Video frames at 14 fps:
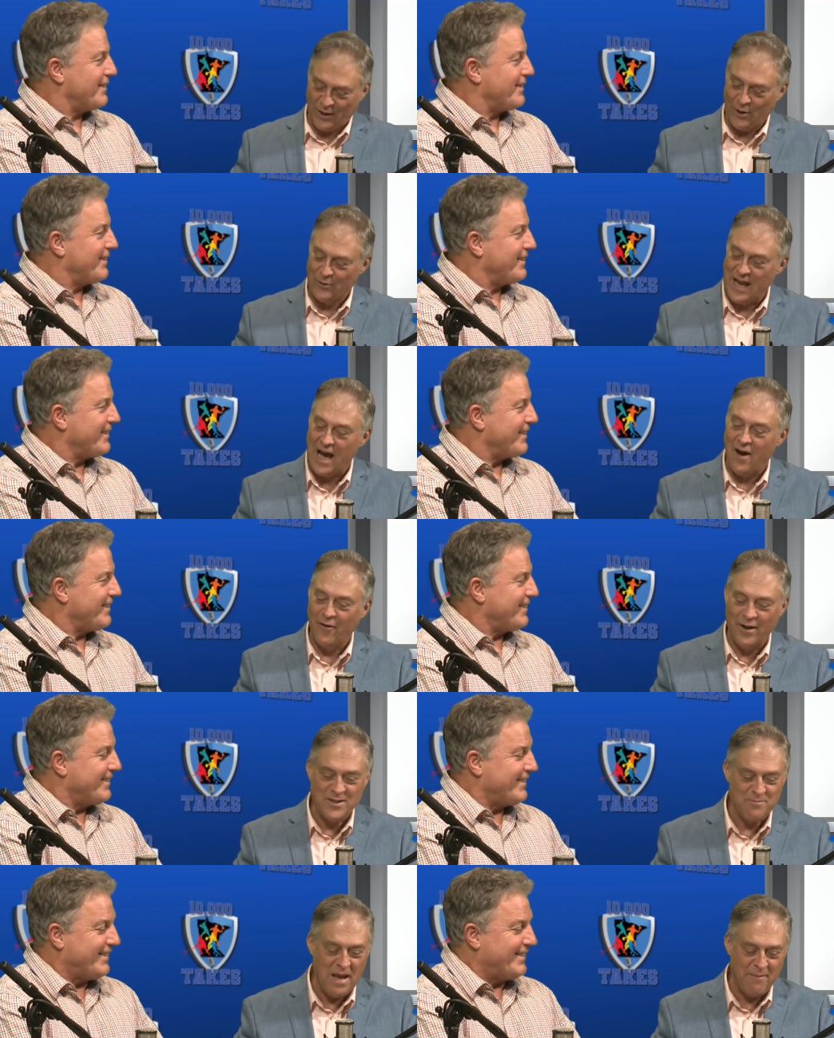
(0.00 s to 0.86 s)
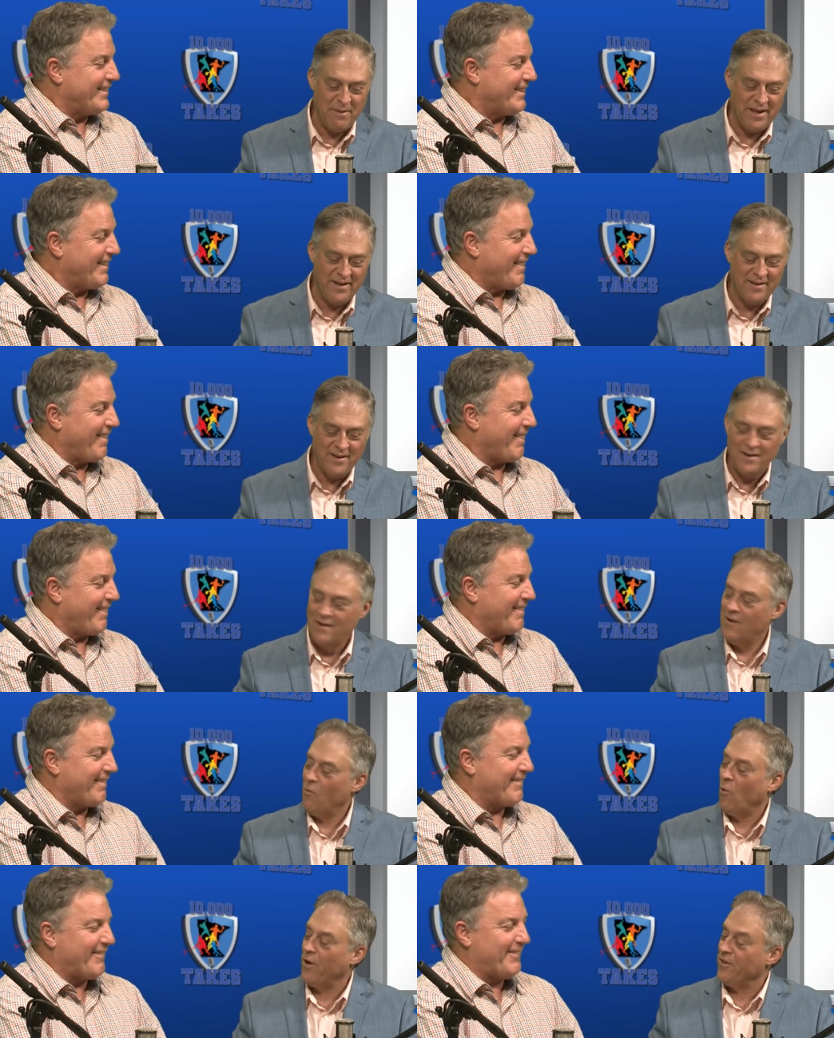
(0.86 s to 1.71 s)
Speaker 1: go down as maybe
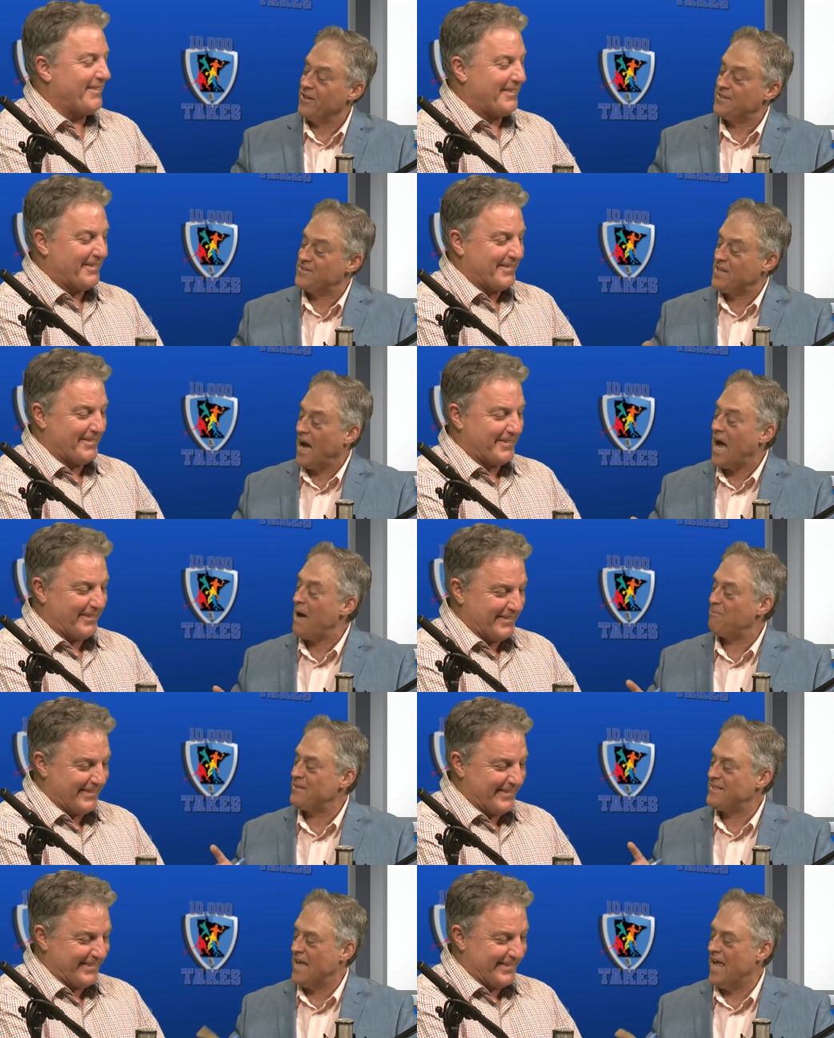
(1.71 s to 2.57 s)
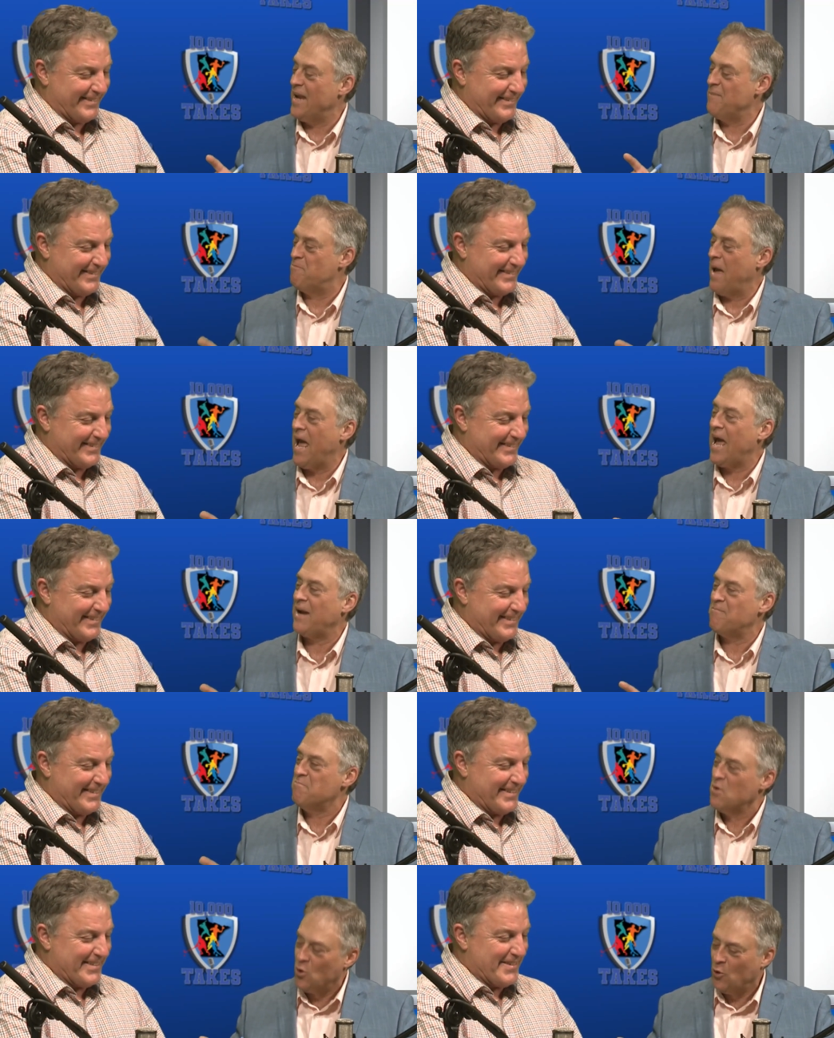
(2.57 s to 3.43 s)
one of the top 10
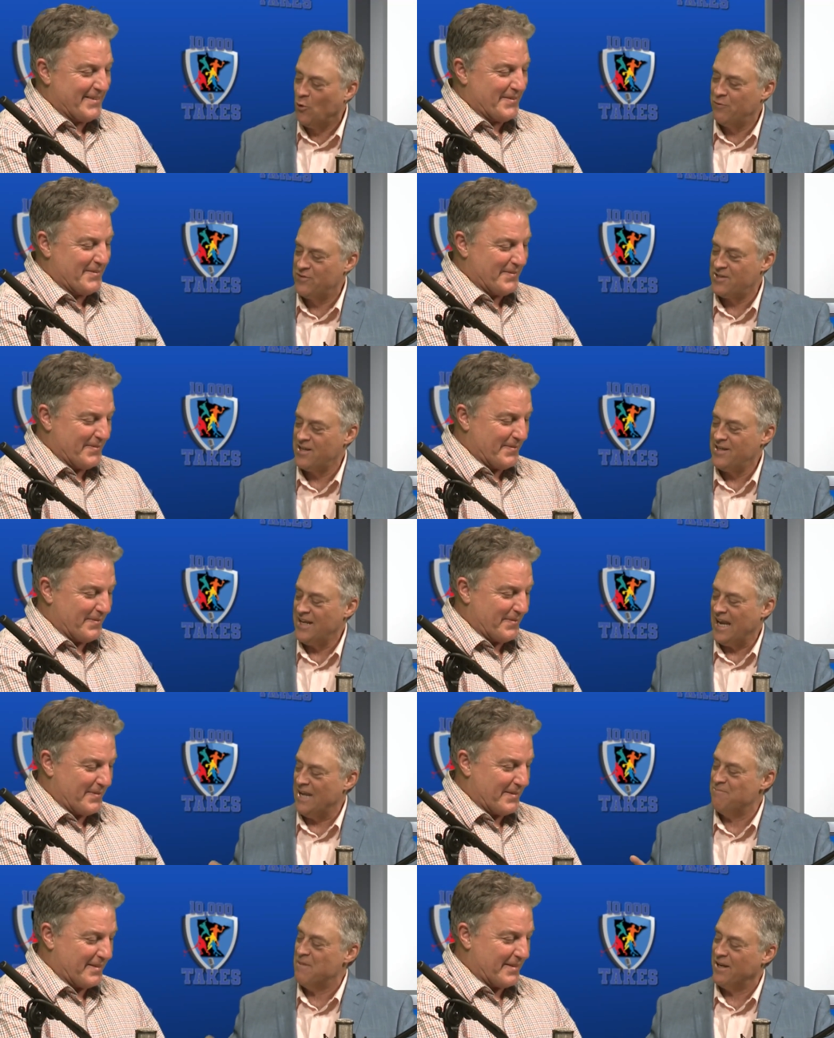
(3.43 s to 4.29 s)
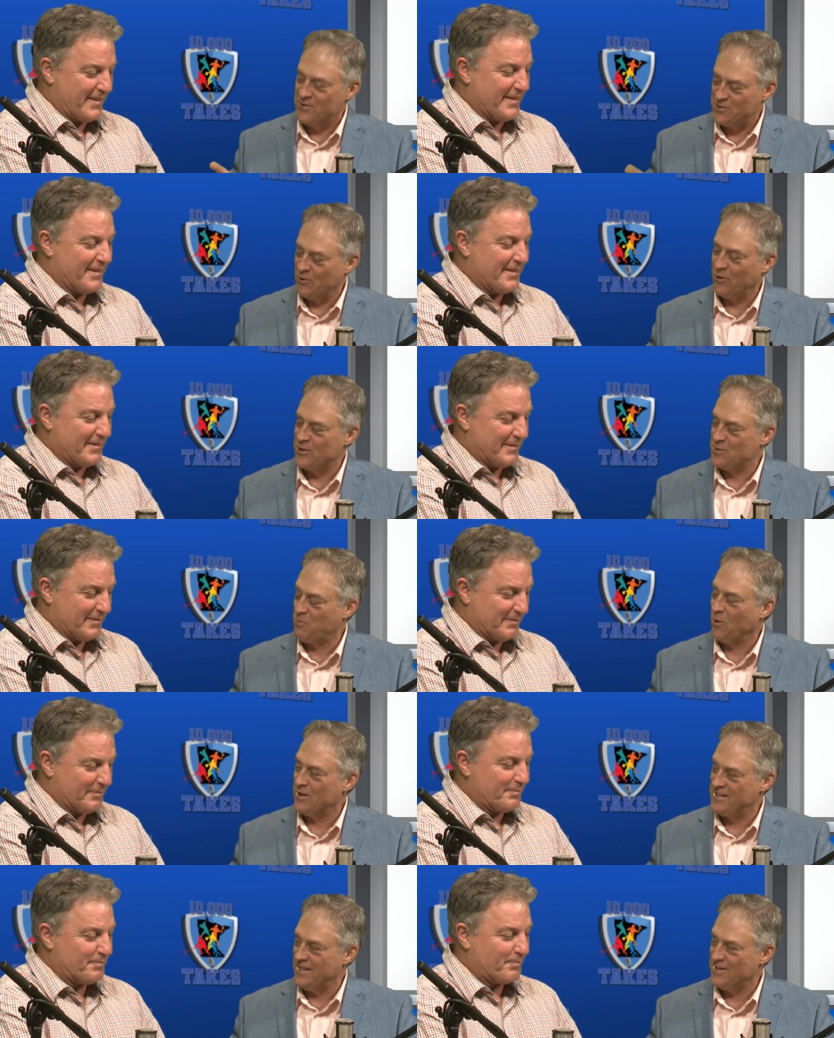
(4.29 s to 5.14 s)
bad moves in Minnesota
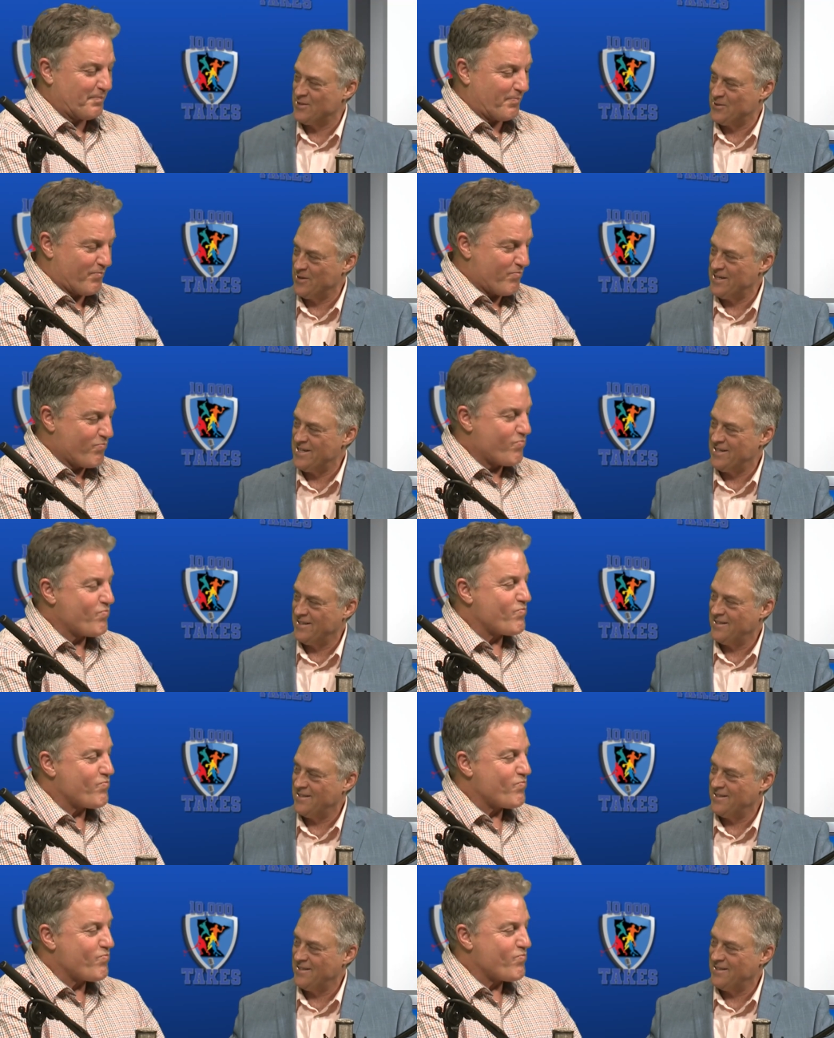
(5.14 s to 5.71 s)
sports history.